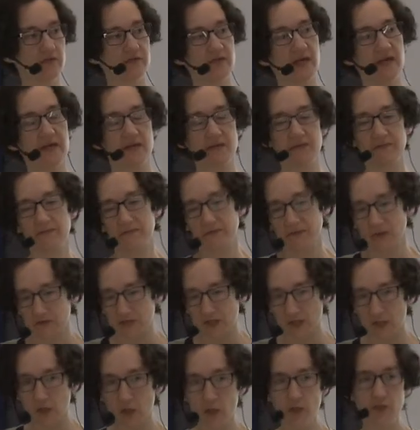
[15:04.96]
that the
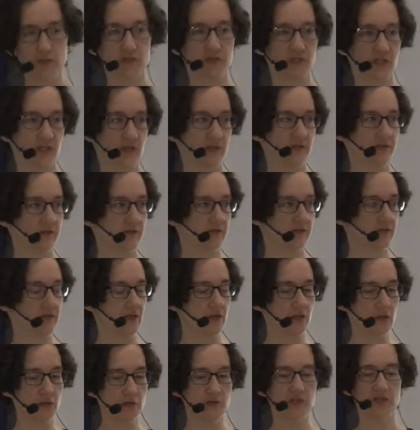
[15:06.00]

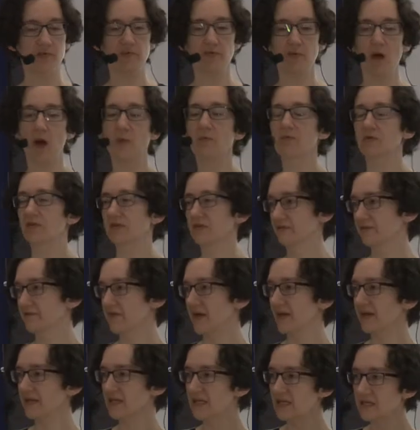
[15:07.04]
acoustic properties of
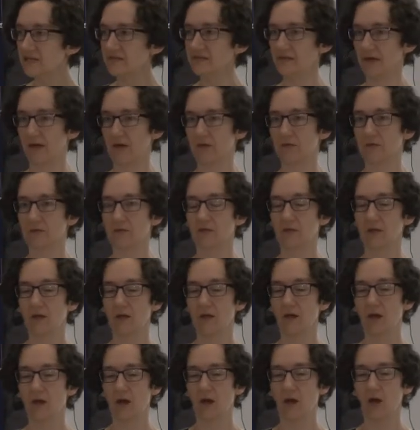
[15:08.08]
that E sound
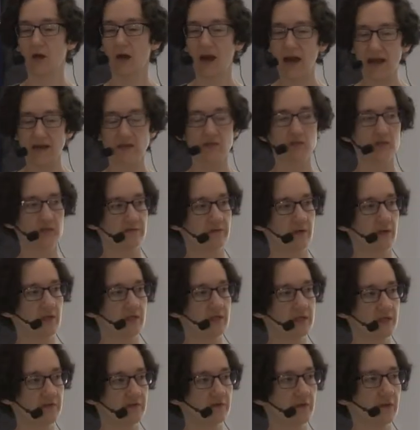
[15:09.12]
are actually very
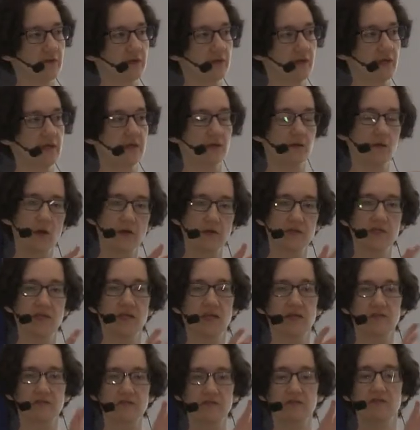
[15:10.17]
different in the
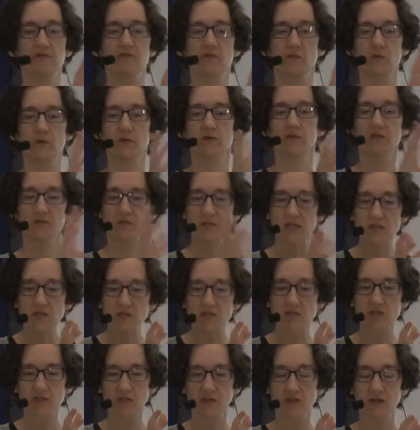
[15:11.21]
context of the word
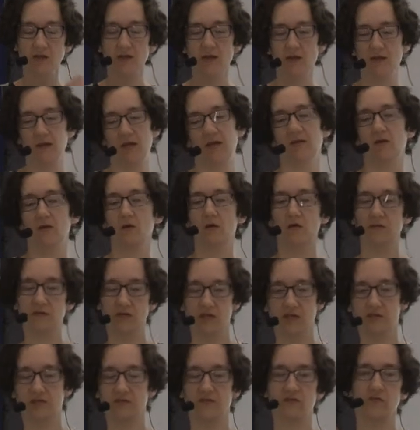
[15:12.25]
speech and the
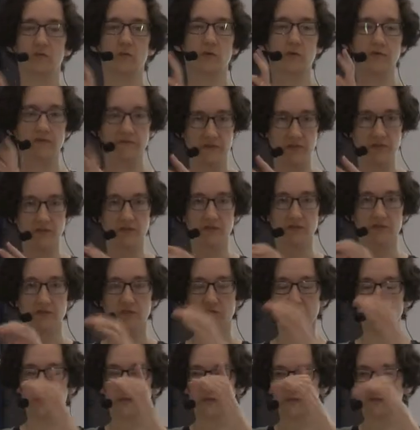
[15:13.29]
context of the word feels,
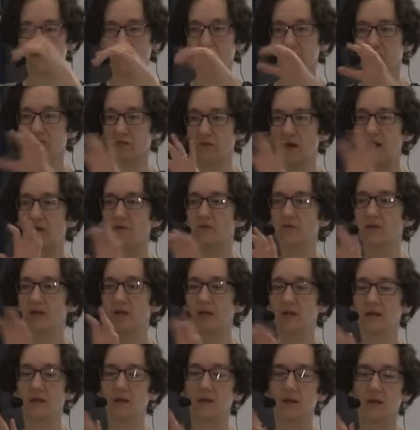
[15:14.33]
just because of the
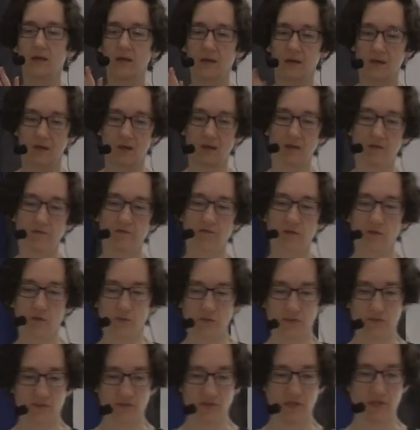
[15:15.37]
surrounding
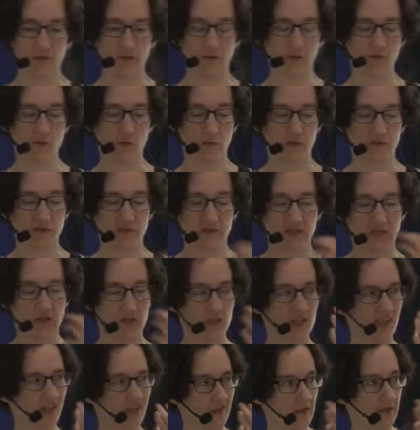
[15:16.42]
phones in those words and the
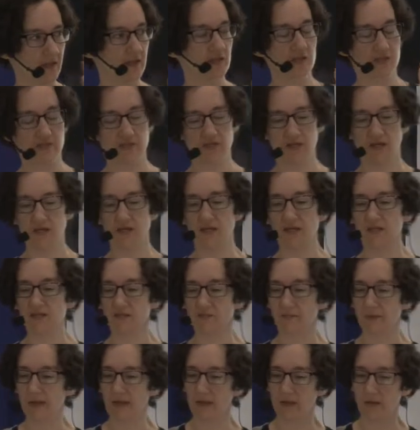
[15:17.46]
articulations that I need to
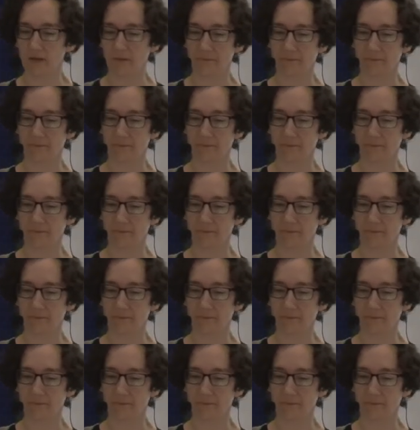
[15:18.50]
make.